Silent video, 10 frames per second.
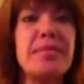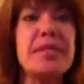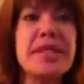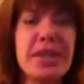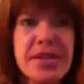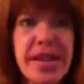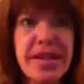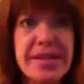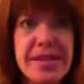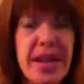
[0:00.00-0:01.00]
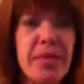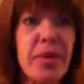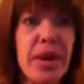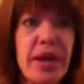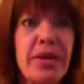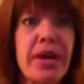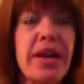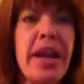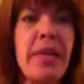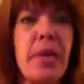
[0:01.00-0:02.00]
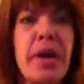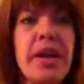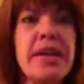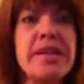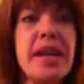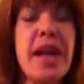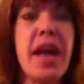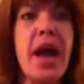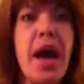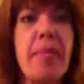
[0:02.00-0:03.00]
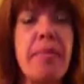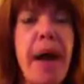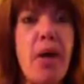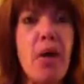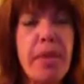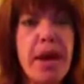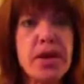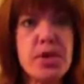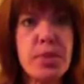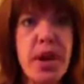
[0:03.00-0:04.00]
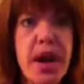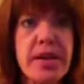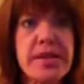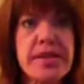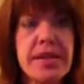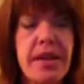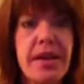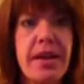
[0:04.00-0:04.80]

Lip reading: skill sets that I'm working on, and one is power bench press,